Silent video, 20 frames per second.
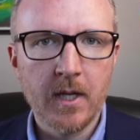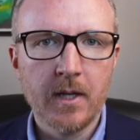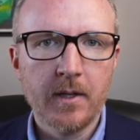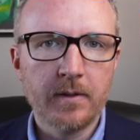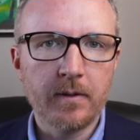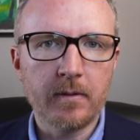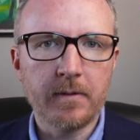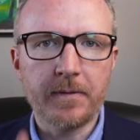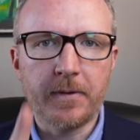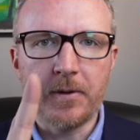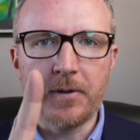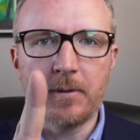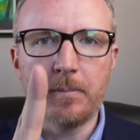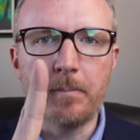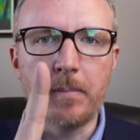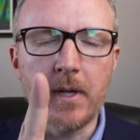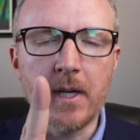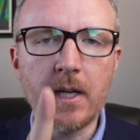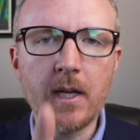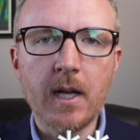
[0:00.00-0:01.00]
So the
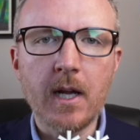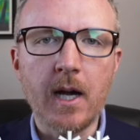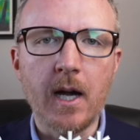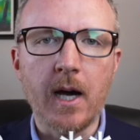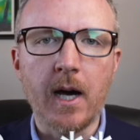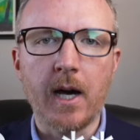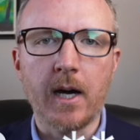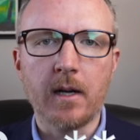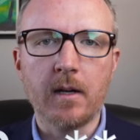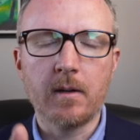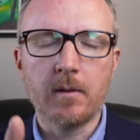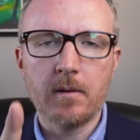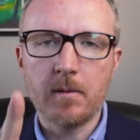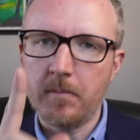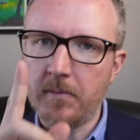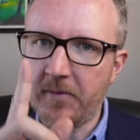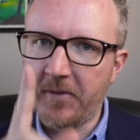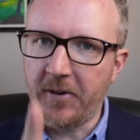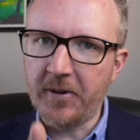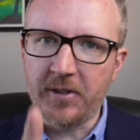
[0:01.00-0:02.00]
first big con
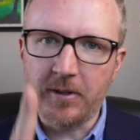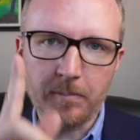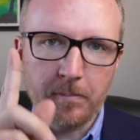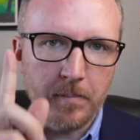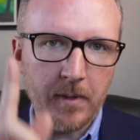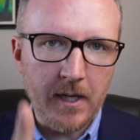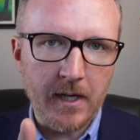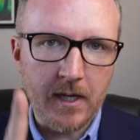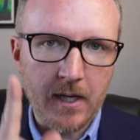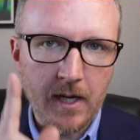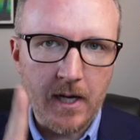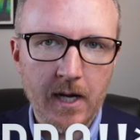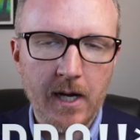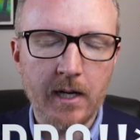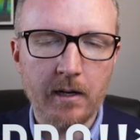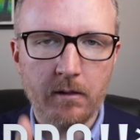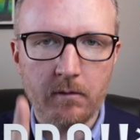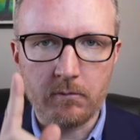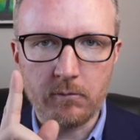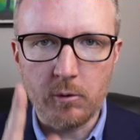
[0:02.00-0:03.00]

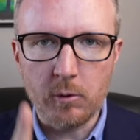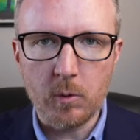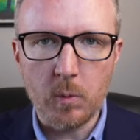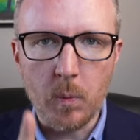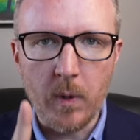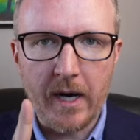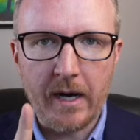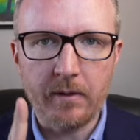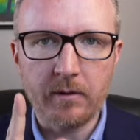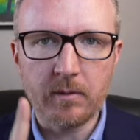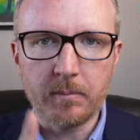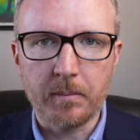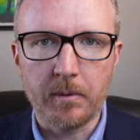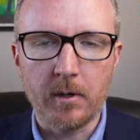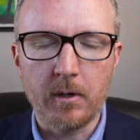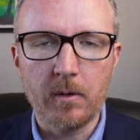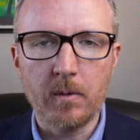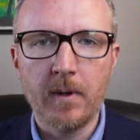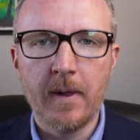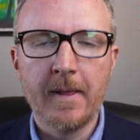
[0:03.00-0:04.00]
of the Rode Wireless
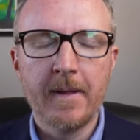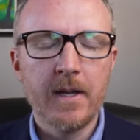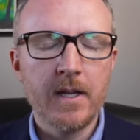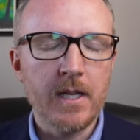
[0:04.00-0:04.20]
Pro